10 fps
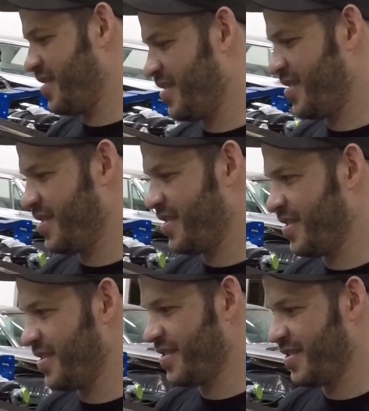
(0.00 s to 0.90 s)
what would you
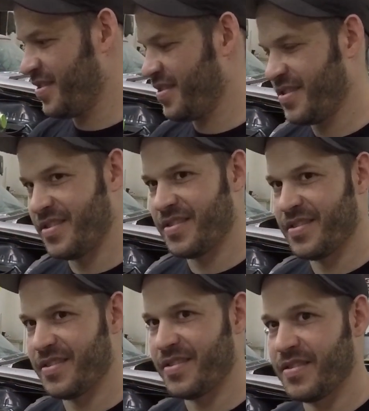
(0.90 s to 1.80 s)
say
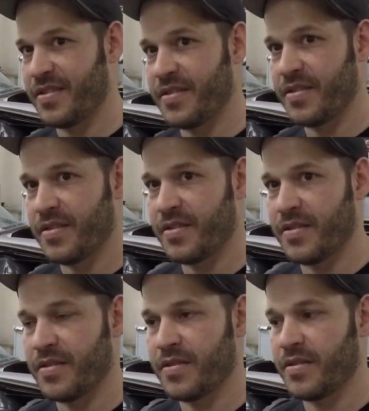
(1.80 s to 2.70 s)
base horsepower is going to be
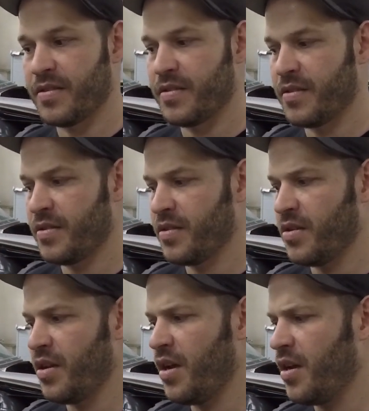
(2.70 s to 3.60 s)
in this thing?
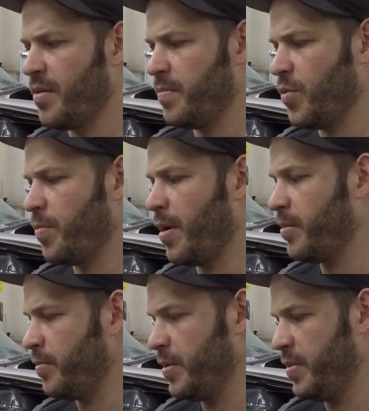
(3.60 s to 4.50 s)
We'll
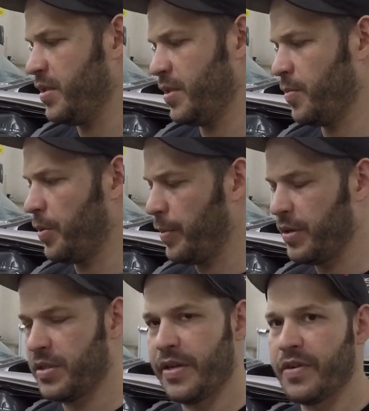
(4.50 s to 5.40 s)
probably be somewhere
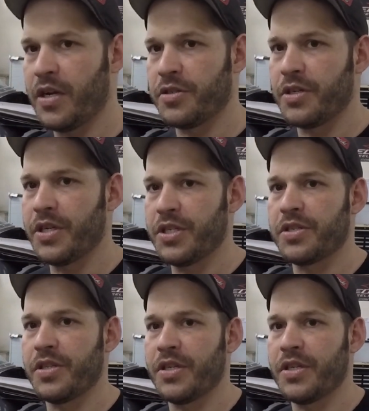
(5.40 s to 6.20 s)
around 700 initially.